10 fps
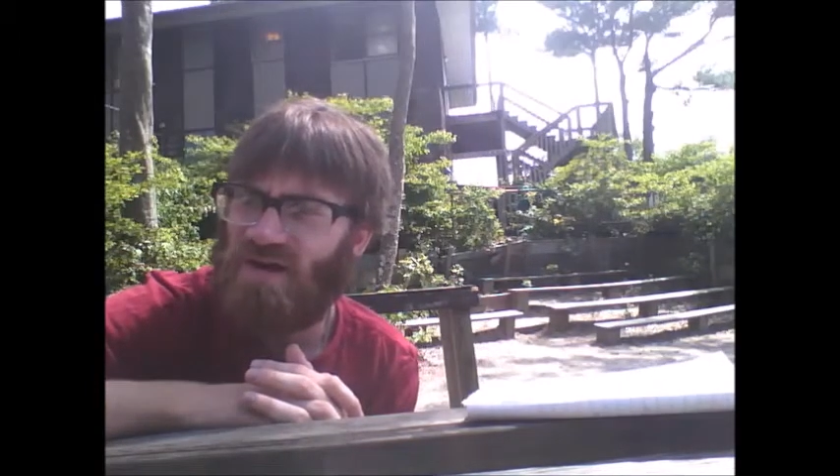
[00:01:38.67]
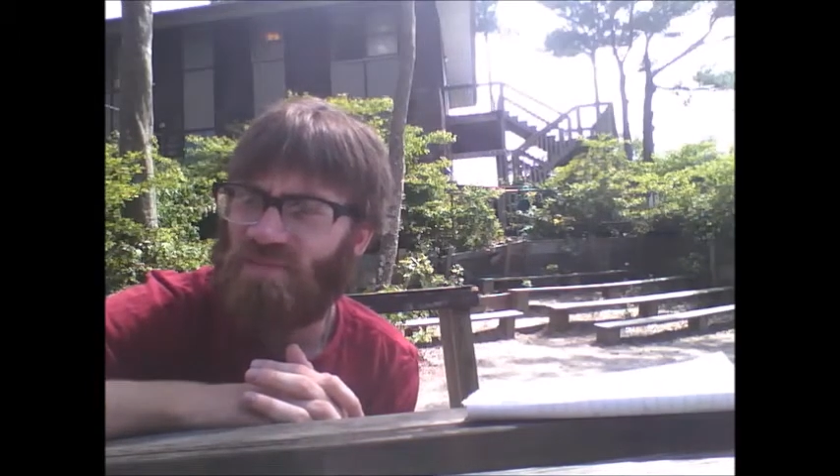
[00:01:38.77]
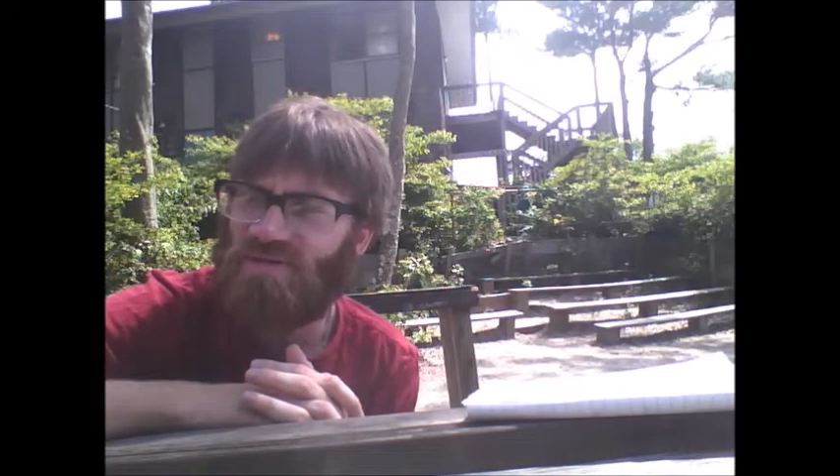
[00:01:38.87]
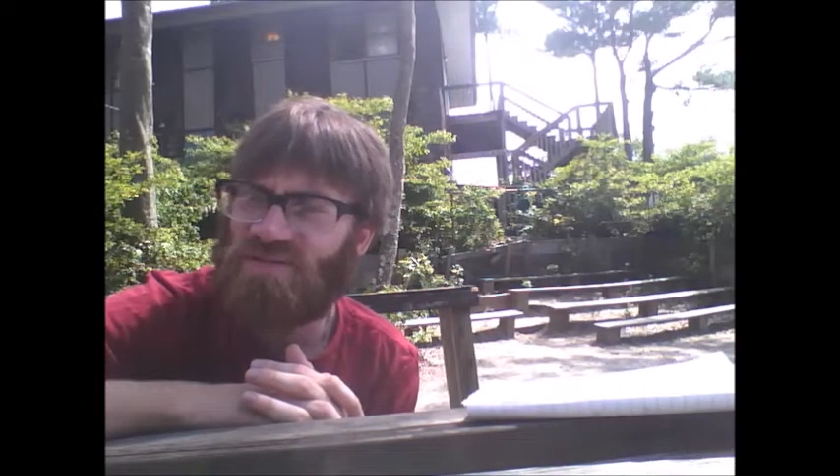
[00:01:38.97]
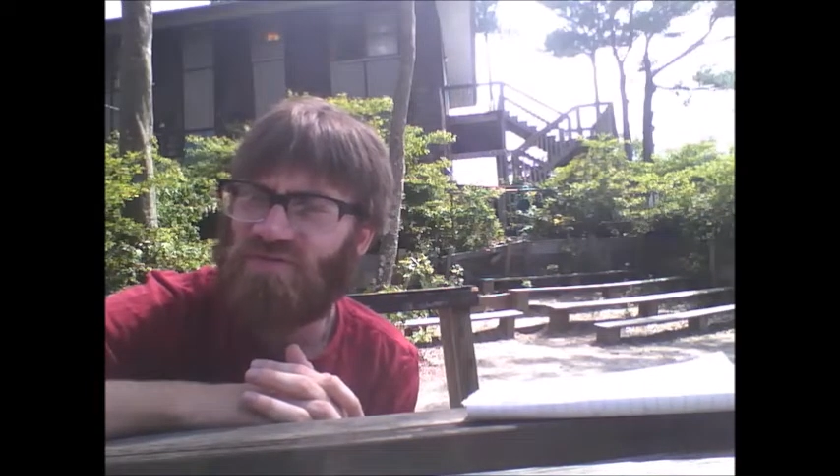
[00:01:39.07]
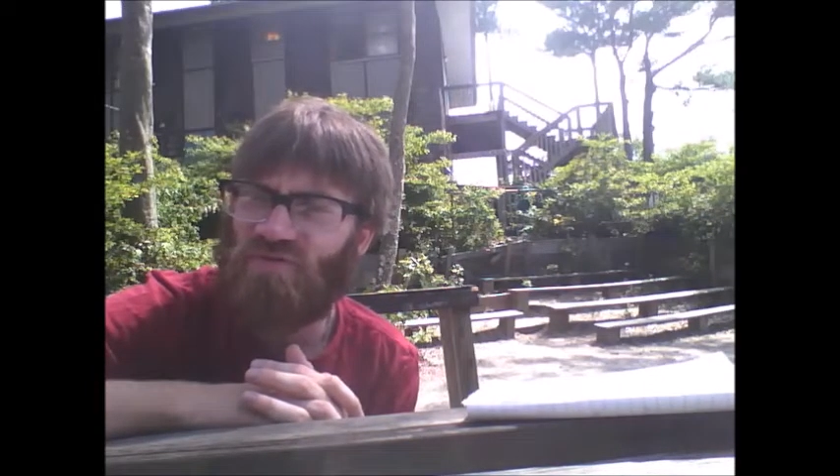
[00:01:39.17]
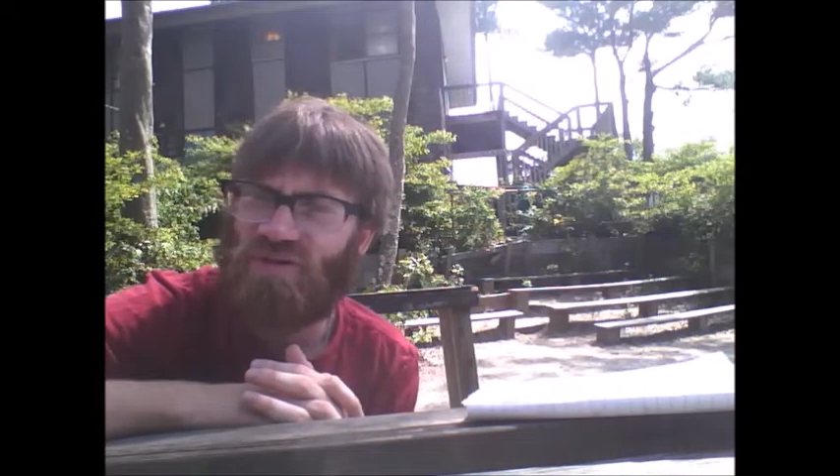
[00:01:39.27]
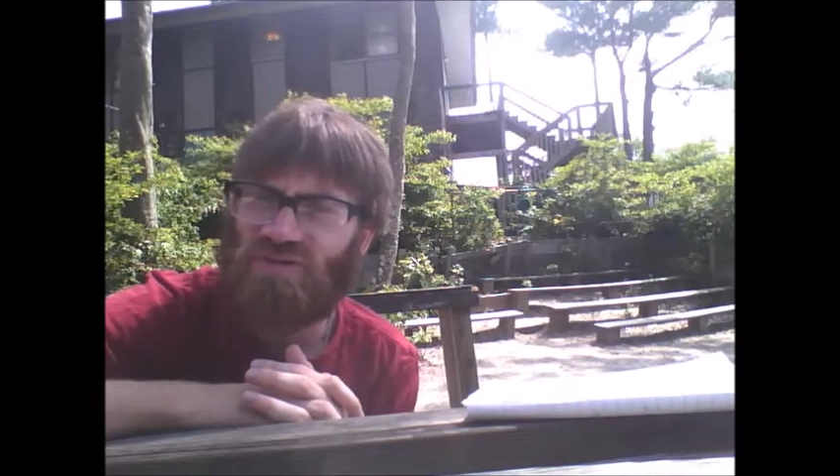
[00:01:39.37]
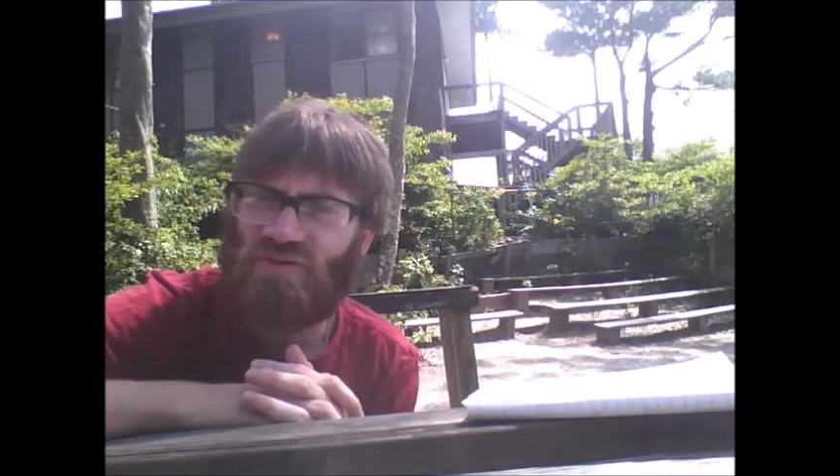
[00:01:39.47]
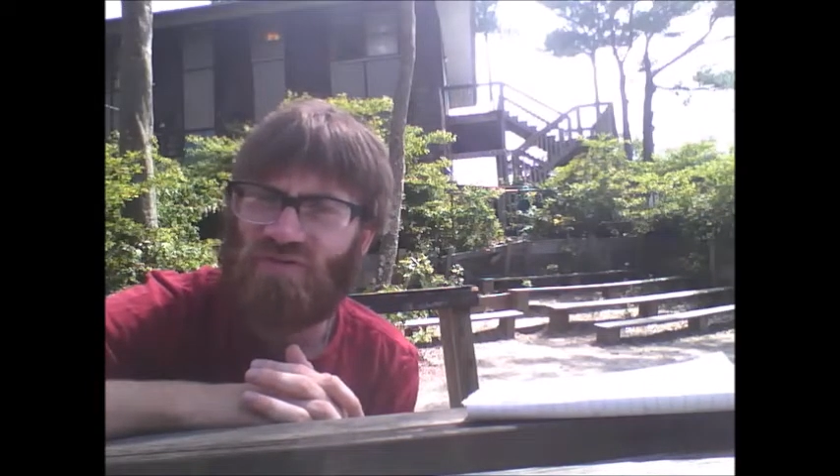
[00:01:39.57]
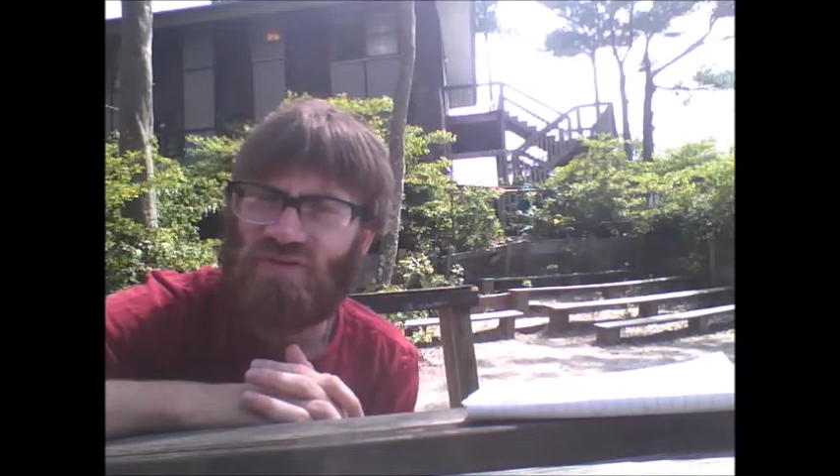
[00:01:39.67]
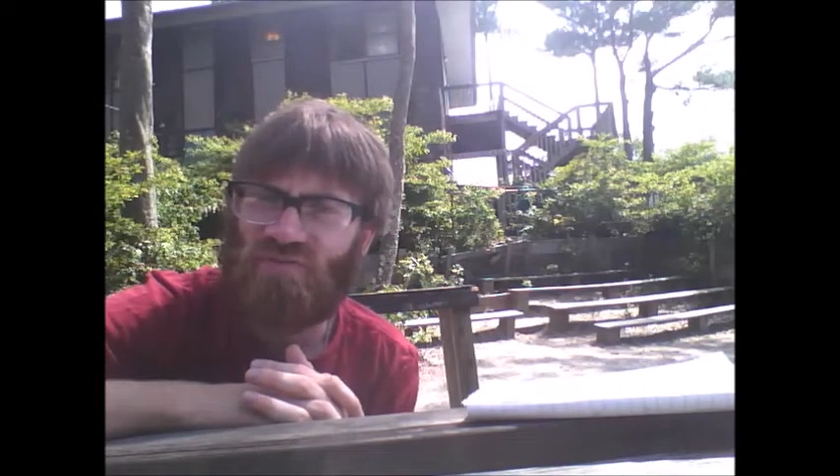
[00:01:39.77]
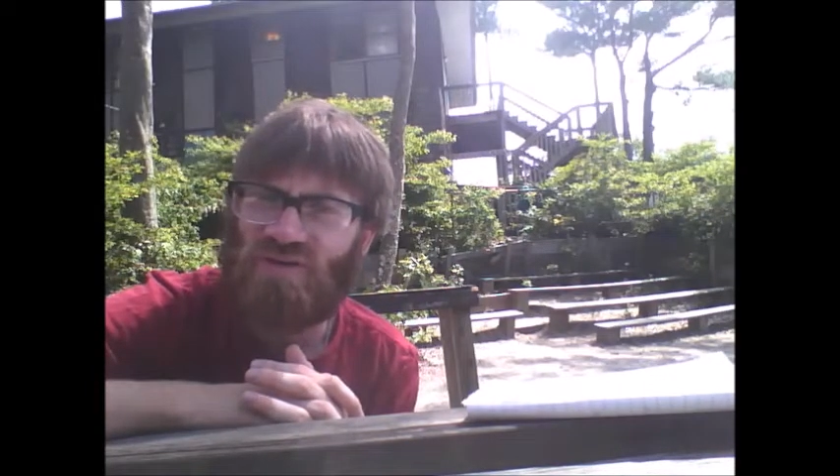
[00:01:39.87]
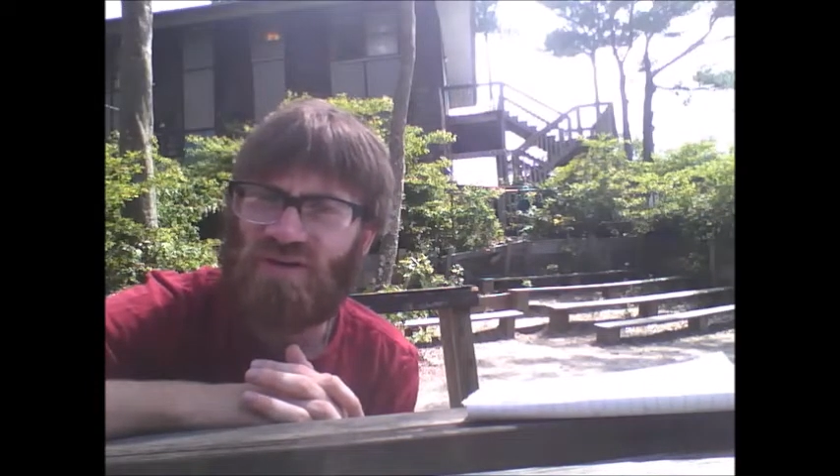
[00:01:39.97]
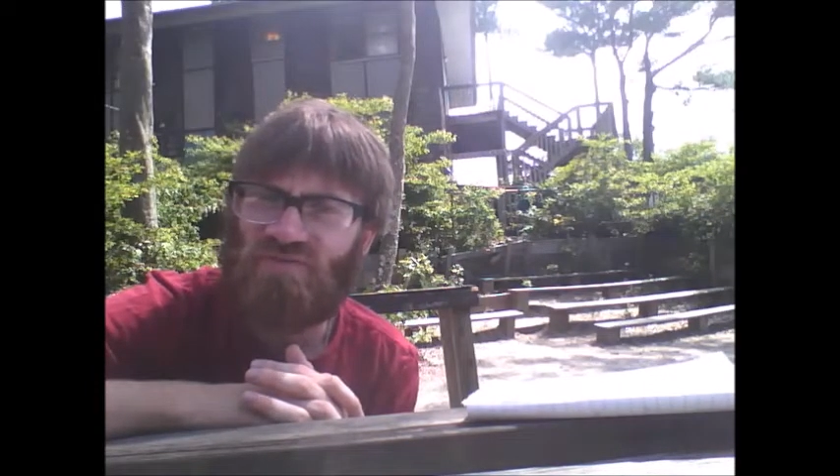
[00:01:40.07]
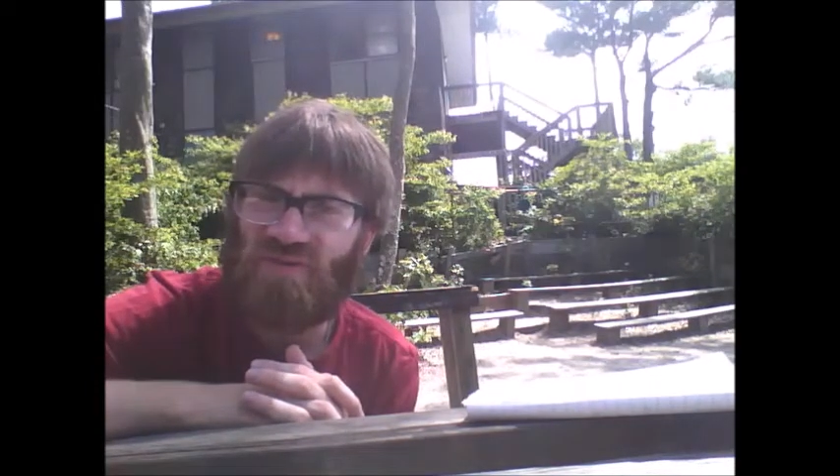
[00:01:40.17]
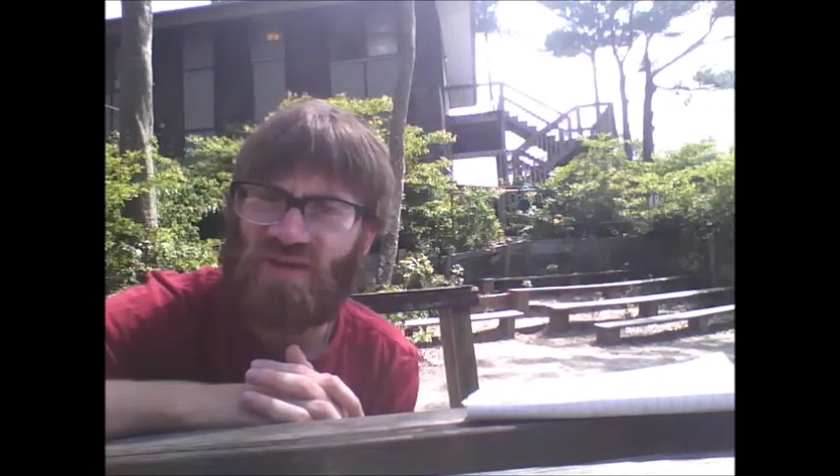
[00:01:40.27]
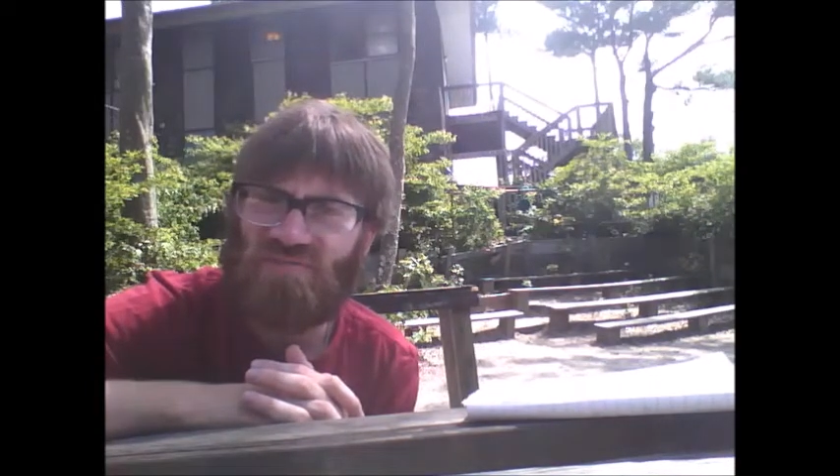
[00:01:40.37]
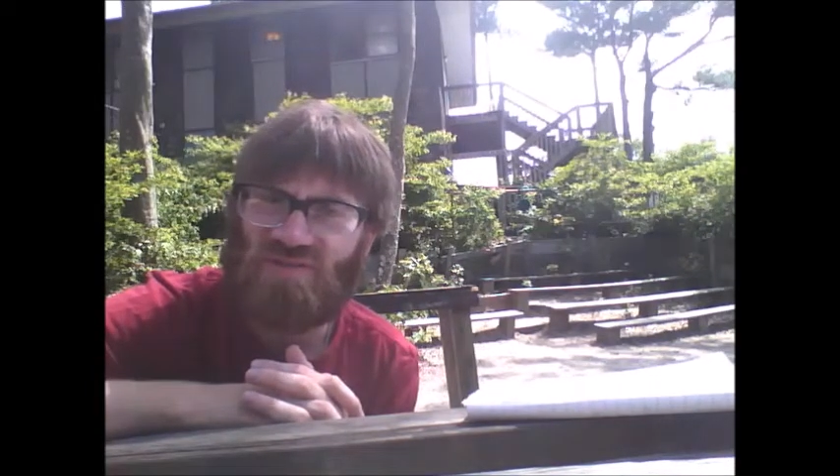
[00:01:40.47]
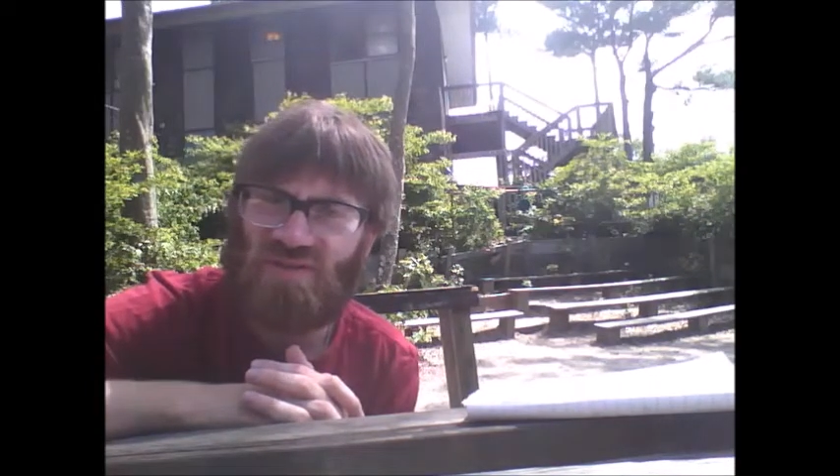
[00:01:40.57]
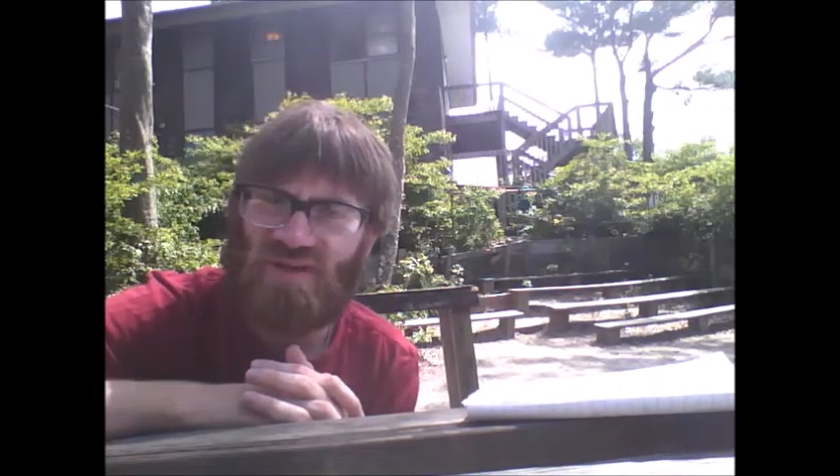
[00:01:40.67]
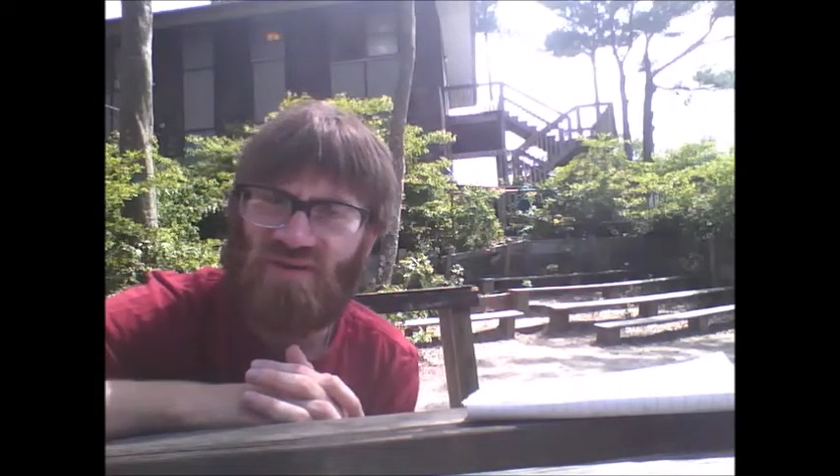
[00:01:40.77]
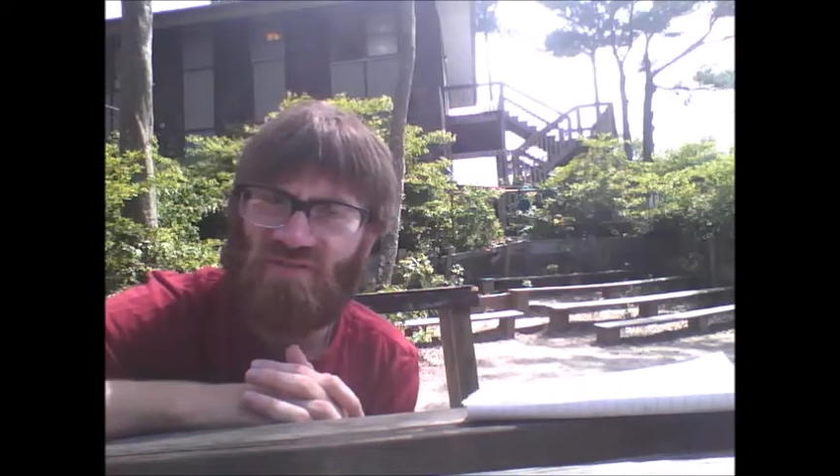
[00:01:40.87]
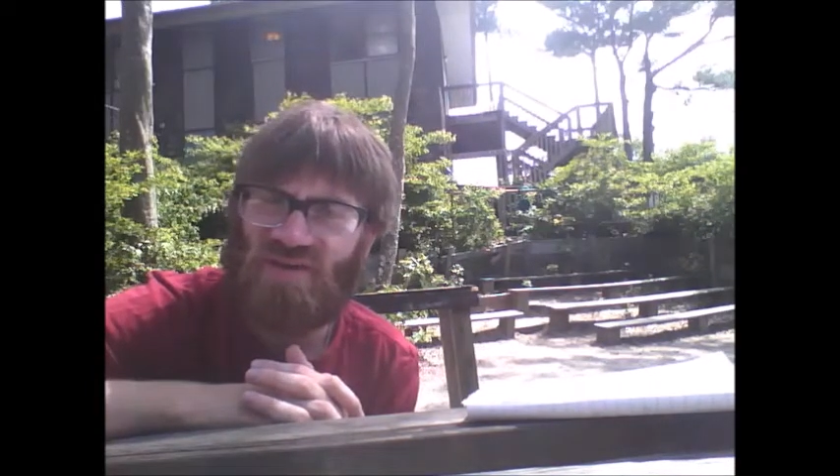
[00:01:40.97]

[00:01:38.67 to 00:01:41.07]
I'm just like wondering though, like what kind of games are they gonna have?